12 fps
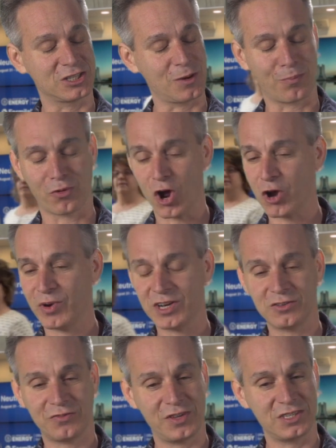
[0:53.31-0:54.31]
It's a broad
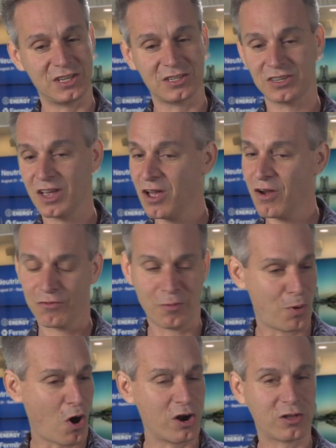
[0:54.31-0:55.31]
range of physics,
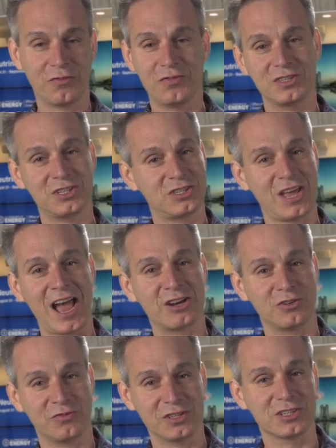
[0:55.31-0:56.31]
from particle physics to
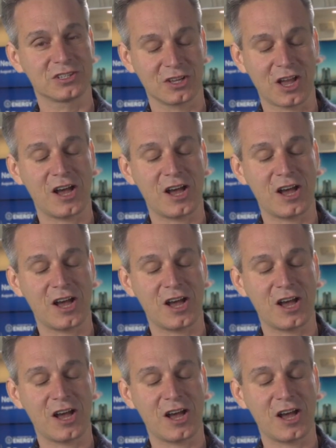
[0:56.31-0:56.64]
astrophysics to